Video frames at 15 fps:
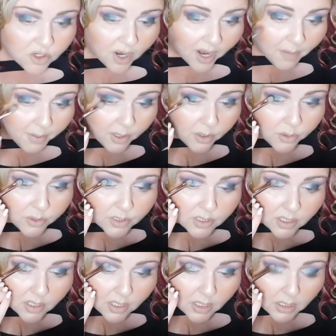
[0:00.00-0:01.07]
try to post
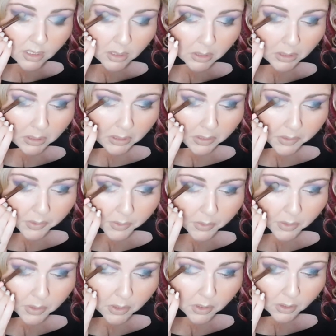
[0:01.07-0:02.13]

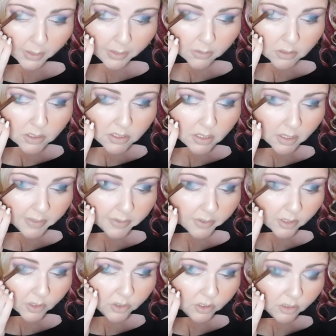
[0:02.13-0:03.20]
either later tonight or
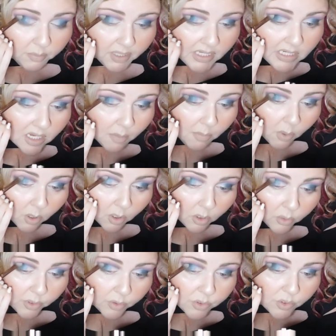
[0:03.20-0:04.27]
it could be
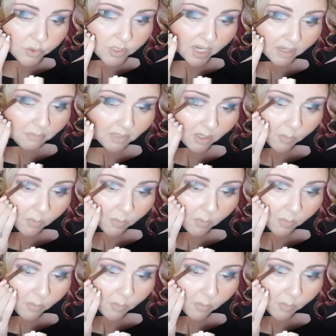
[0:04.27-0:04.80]
tomorrow. Those do take me a